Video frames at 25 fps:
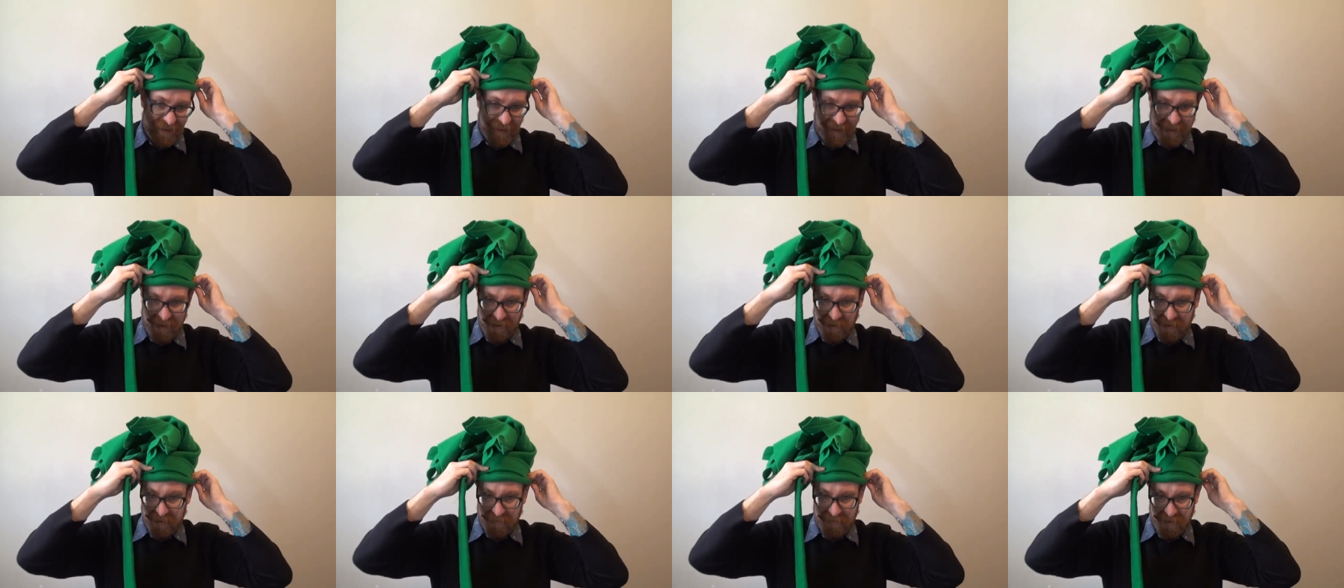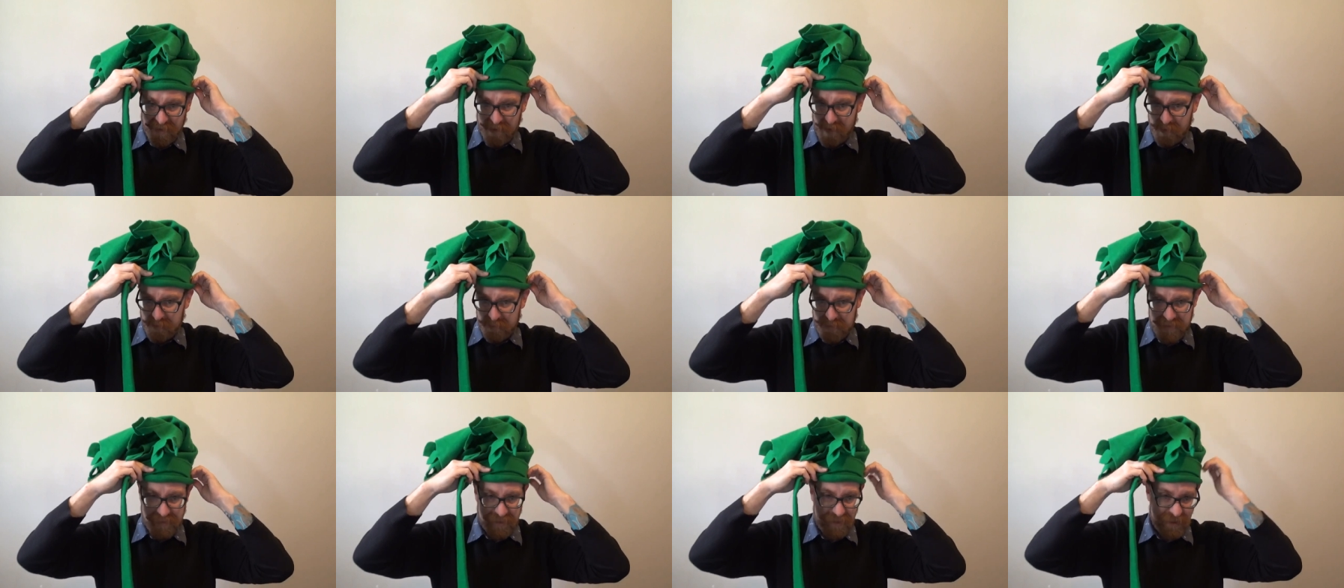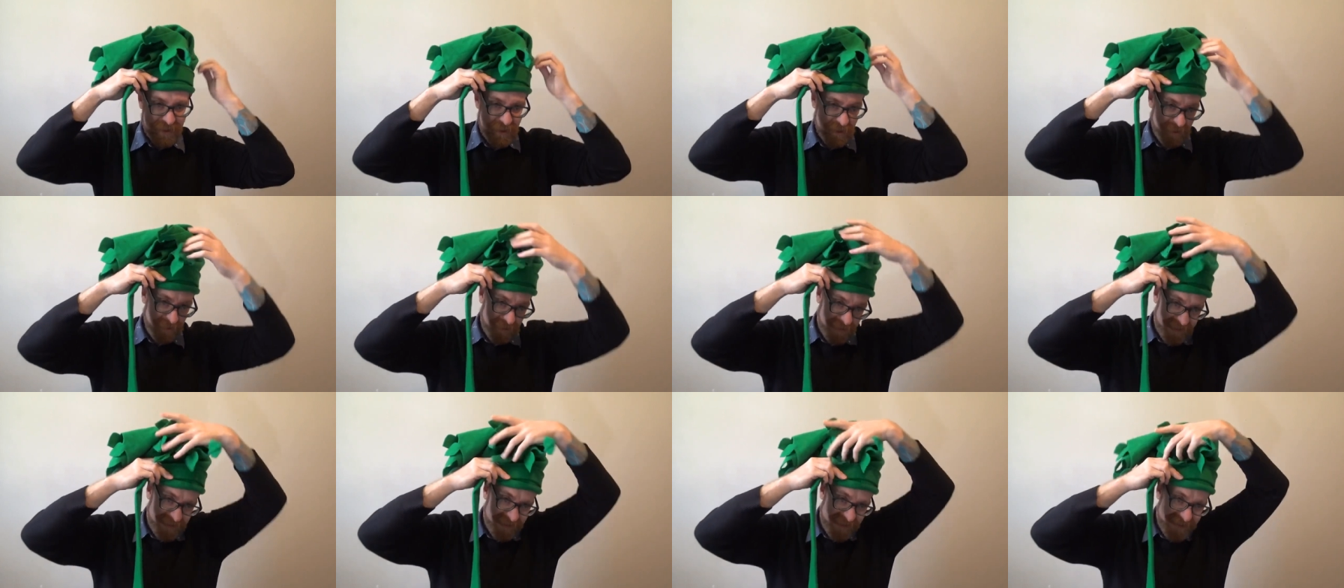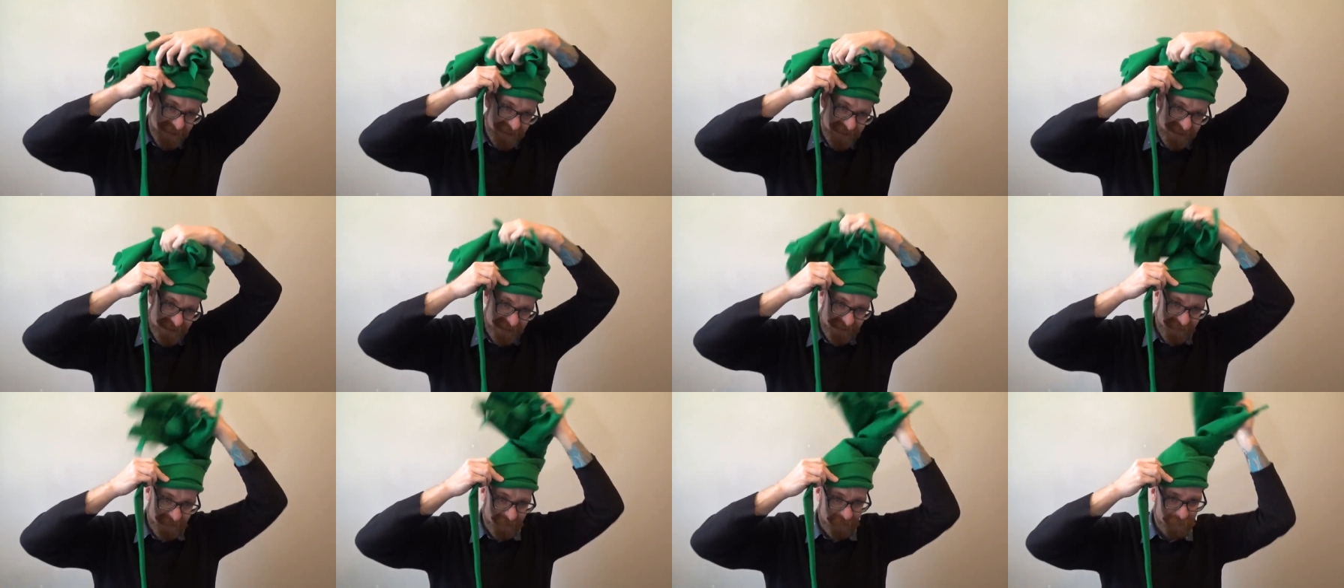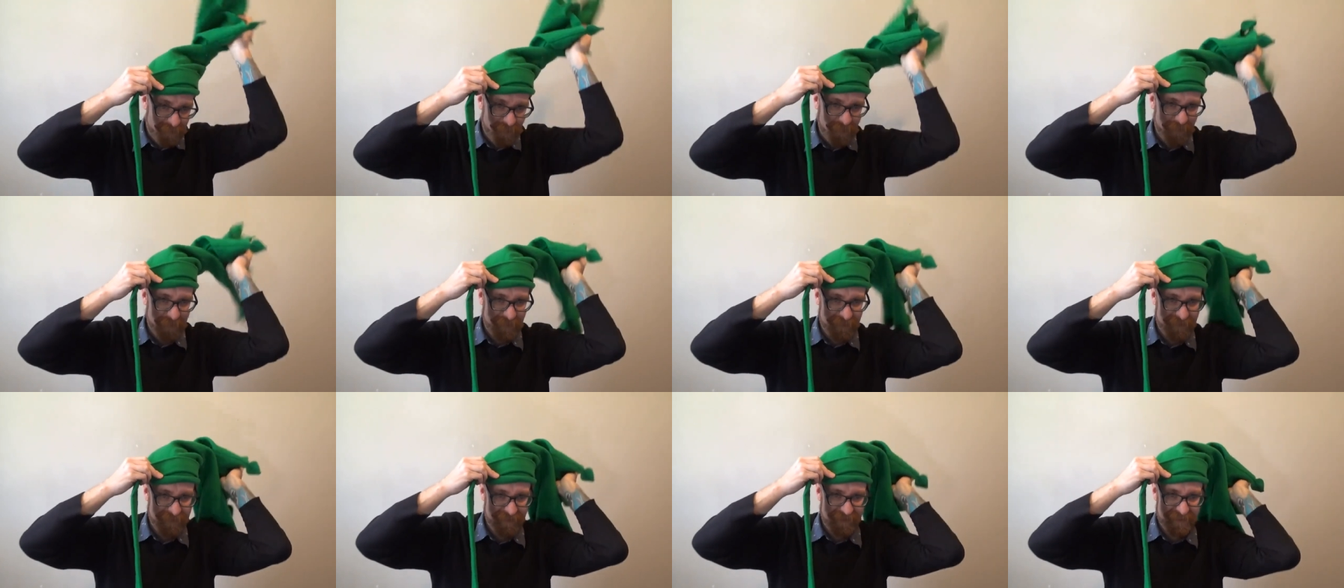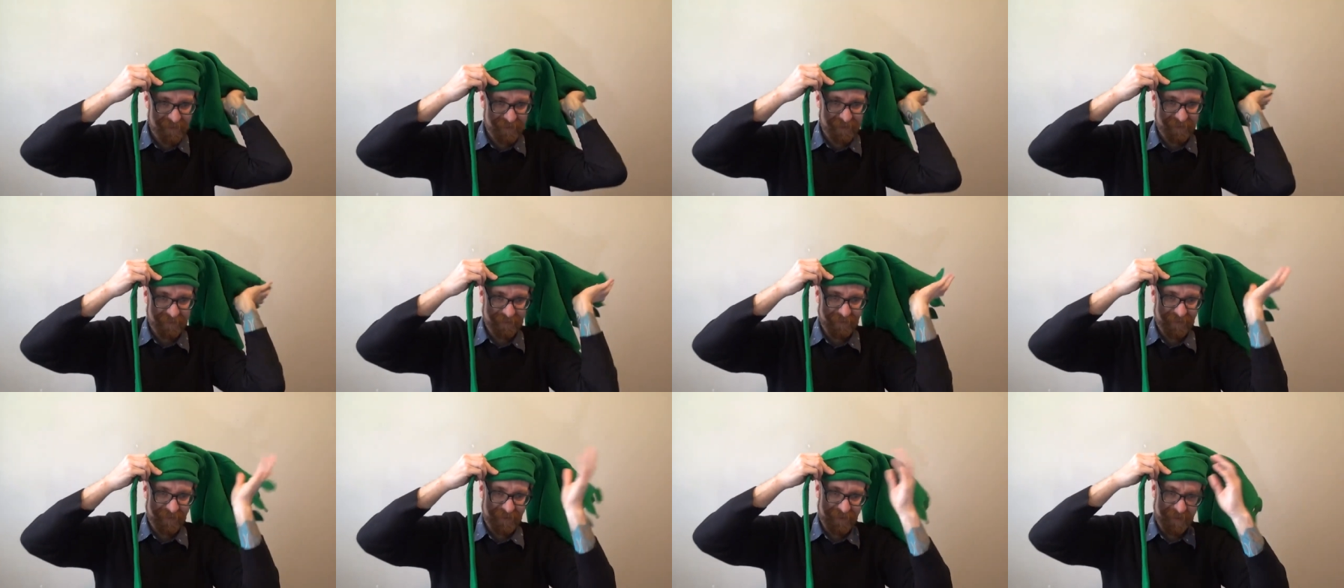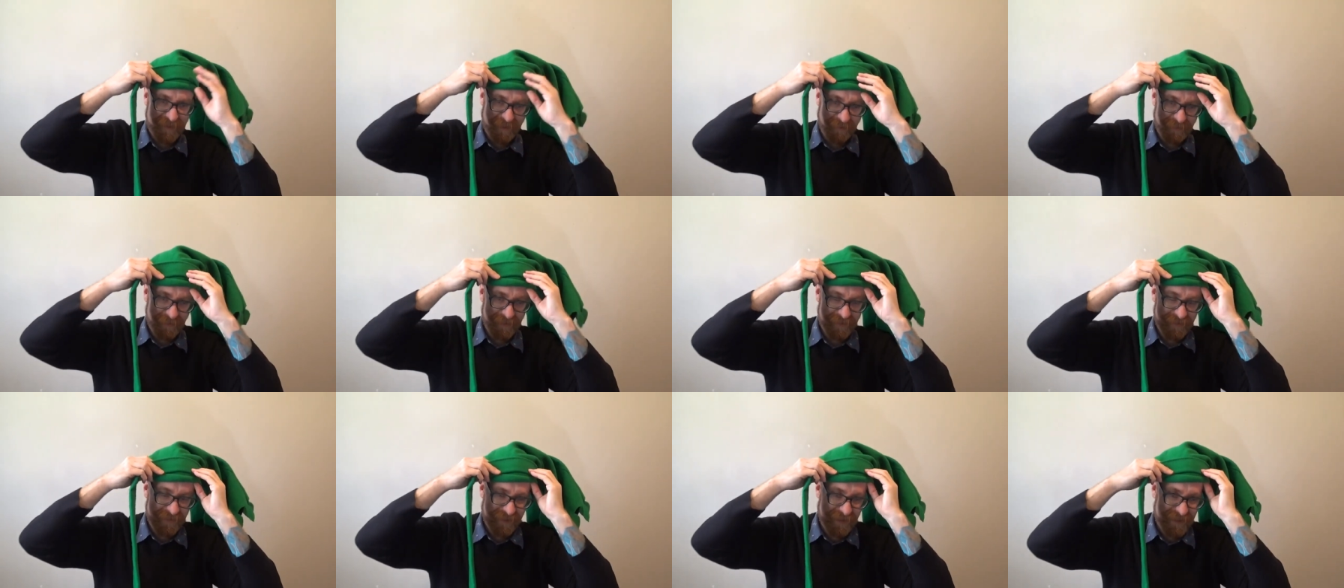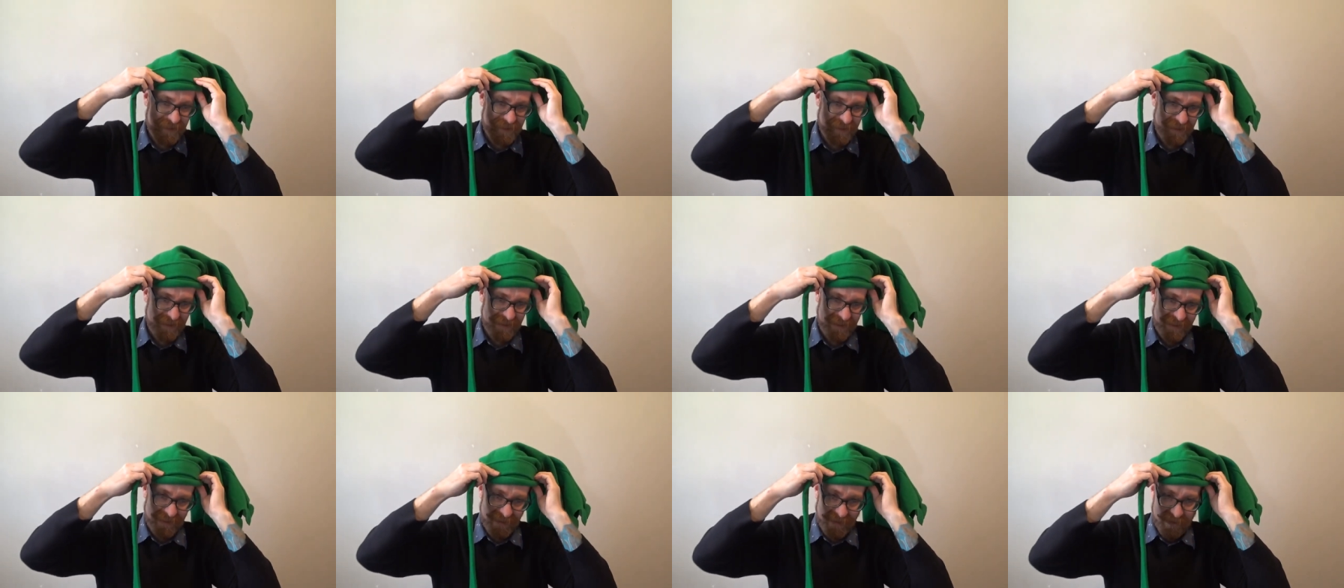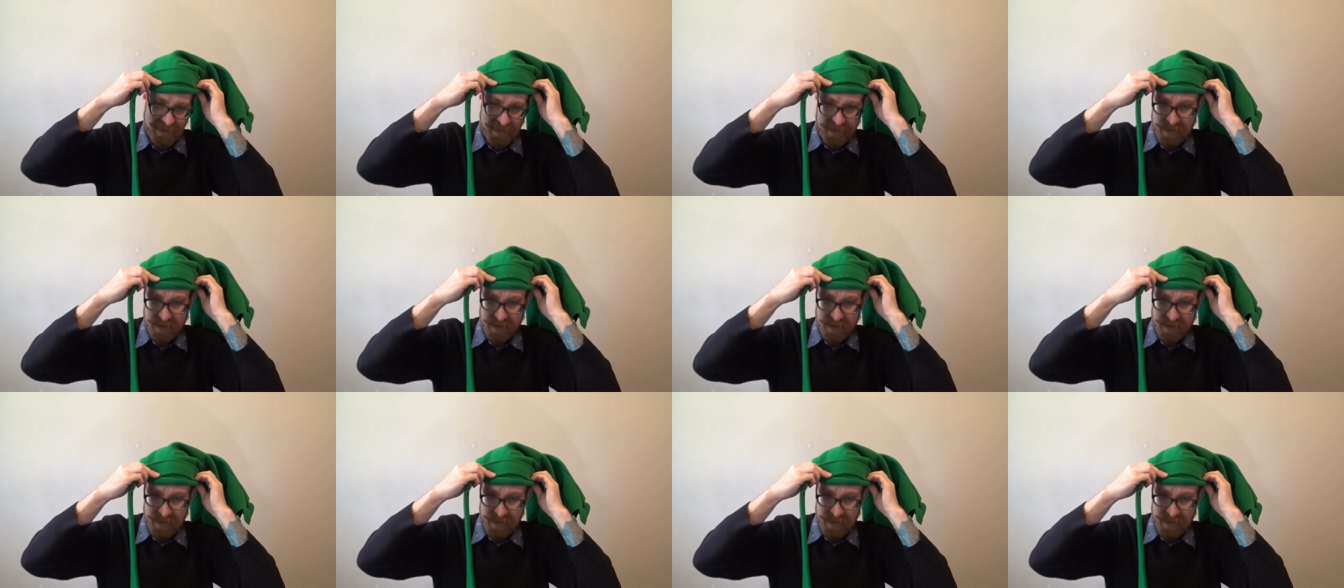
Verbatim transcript: however I'm just showing for purposes of the demonstration.